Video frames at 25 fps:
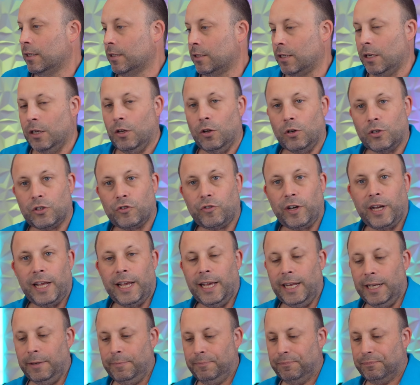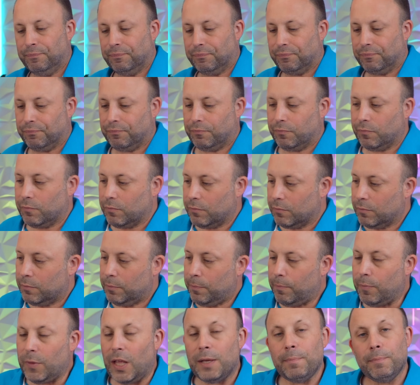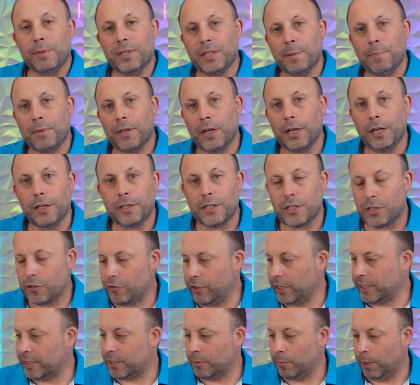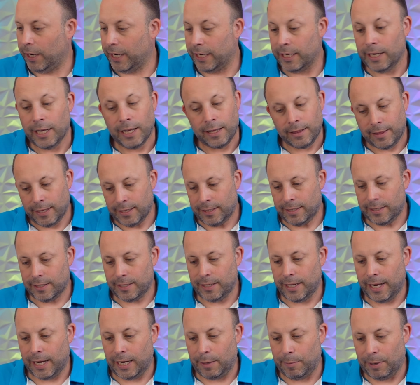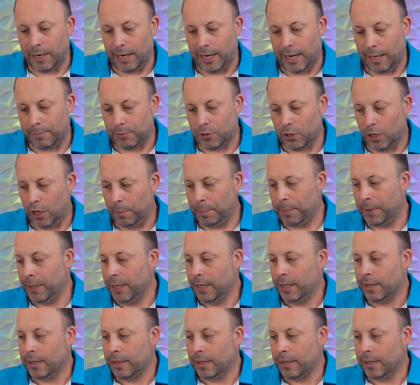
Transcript: So log straight in. There's something I noticed straight away. This is an Alienware laptop.